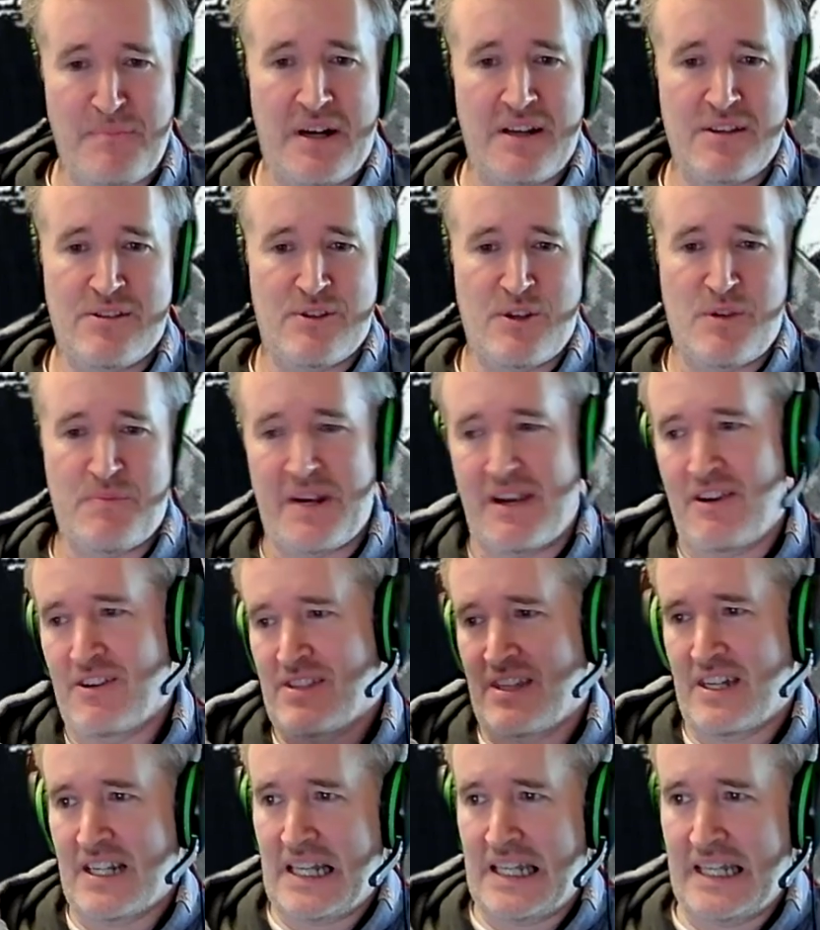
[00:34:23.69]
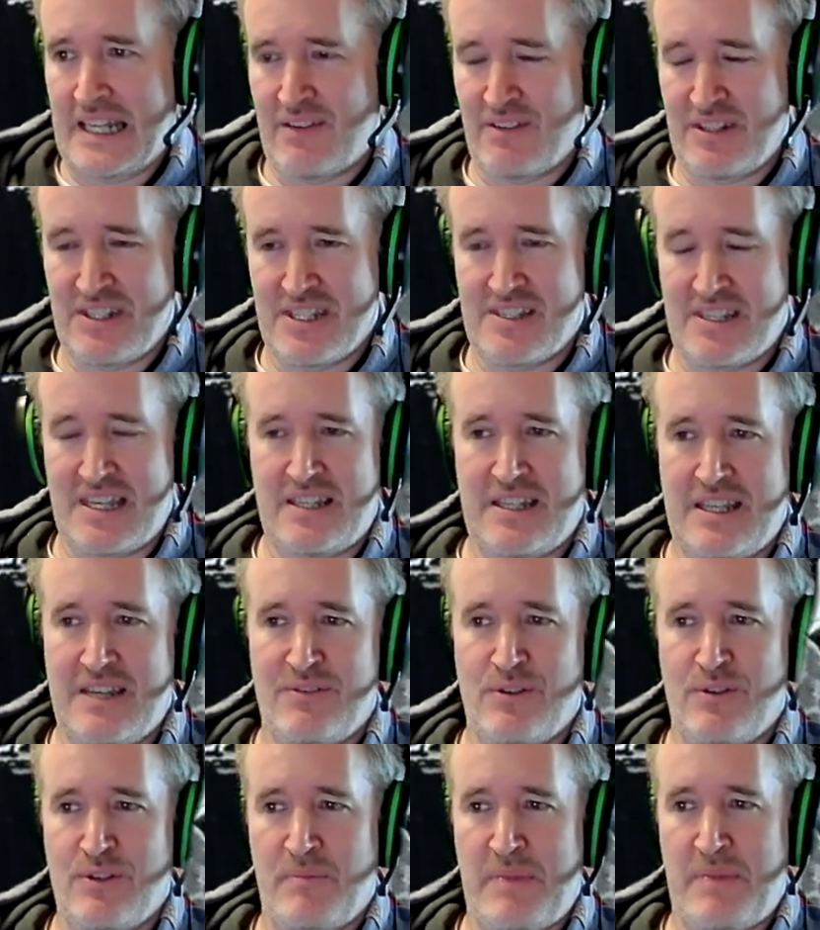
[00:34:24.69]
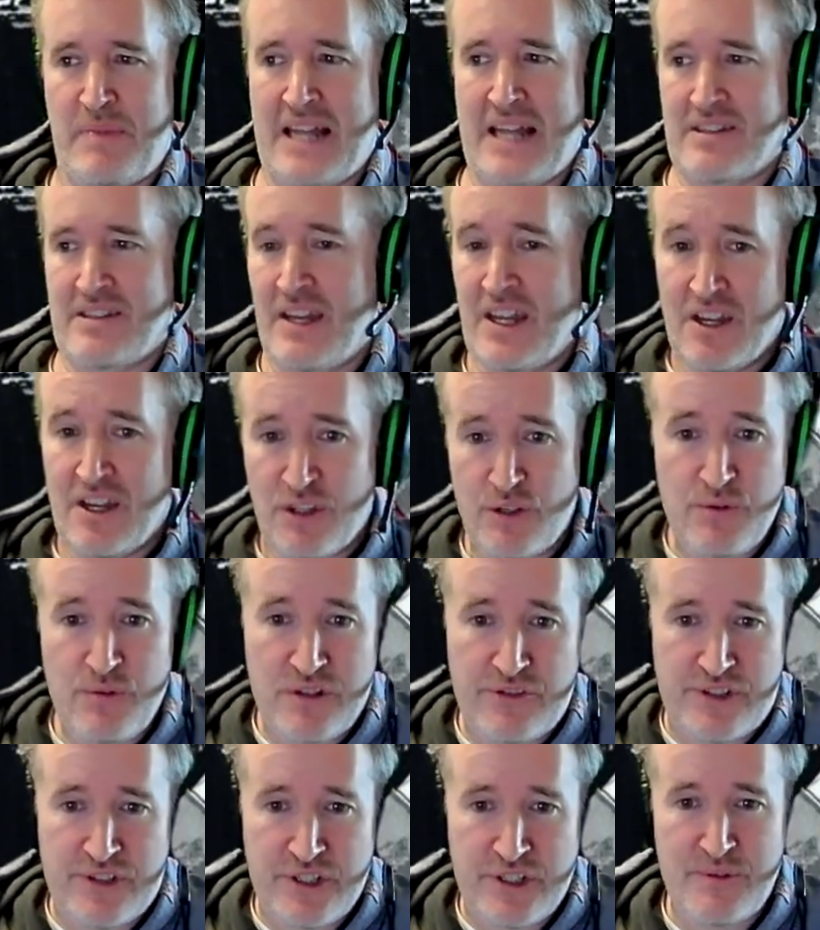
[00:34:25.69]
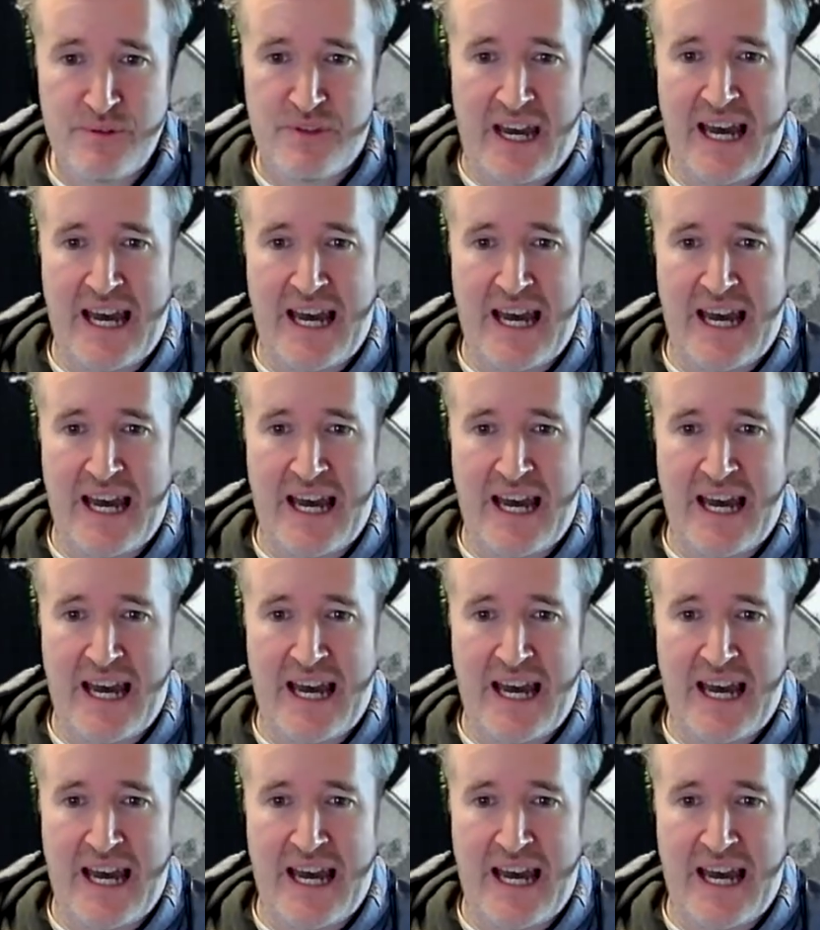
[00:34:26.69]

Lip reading: superheroes that are clearing the city of all the bad stuff. You could do that.